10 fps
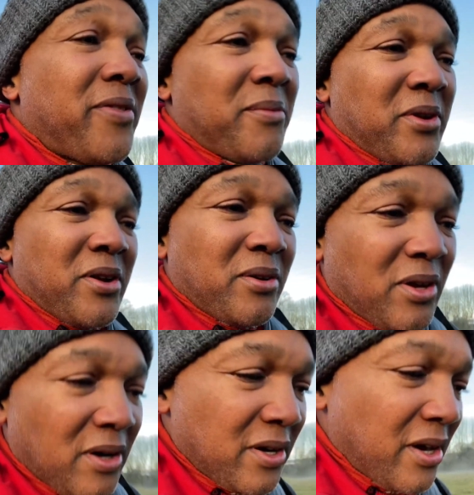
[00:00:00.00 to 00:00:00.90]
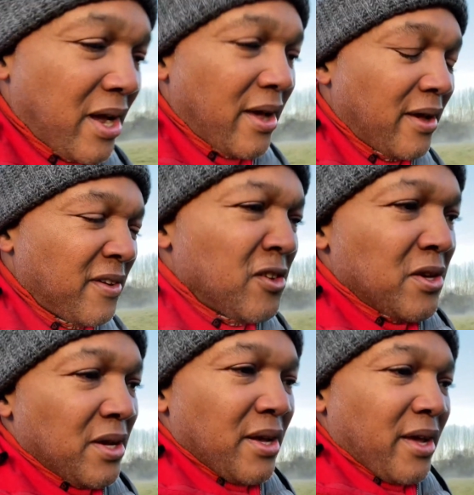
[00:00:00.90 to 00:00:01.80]
them. They're no longer
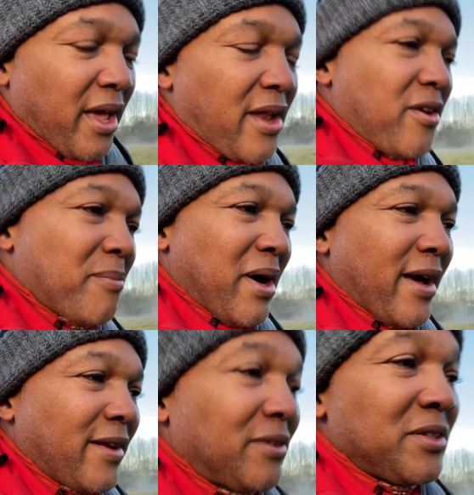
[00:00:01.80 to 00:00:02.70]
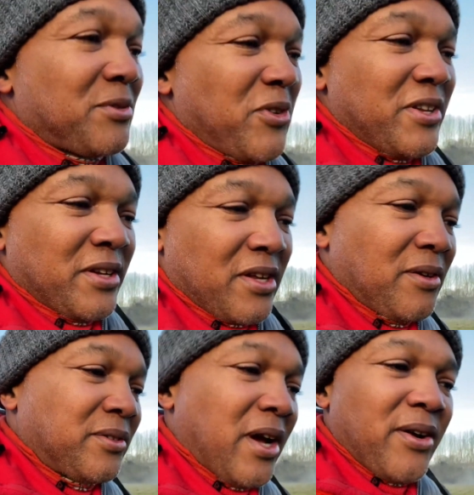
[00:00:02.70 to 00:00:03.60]
in your mind. The only reason
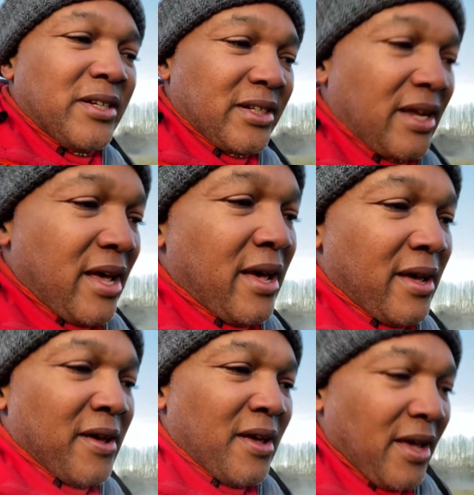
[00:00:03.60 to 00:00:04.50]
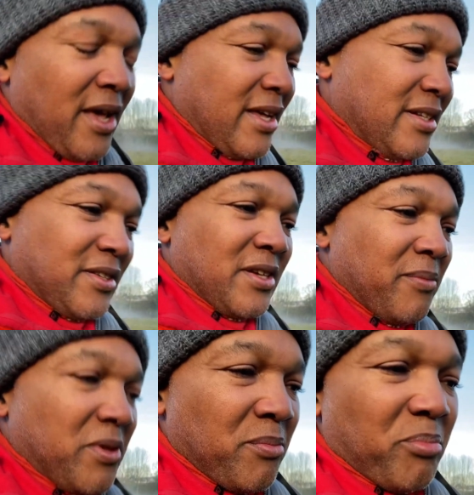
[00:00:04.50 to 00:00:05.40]
you'll notice it is if
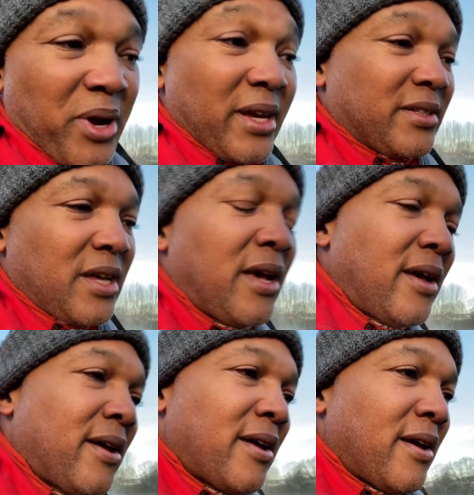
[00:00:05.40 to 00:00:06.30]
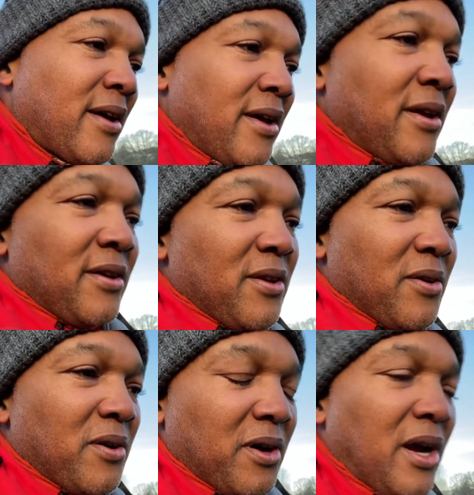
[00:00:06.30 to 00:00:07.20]
something breaks
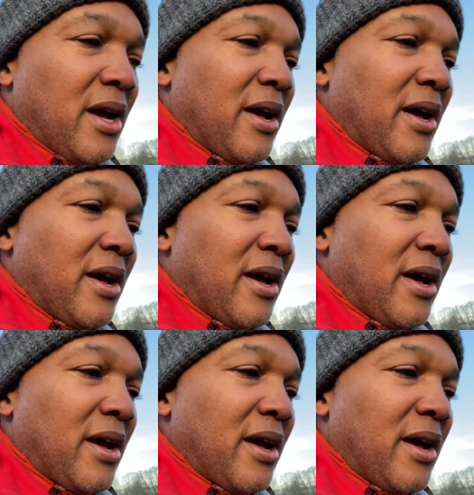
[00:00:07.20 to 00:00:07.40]
the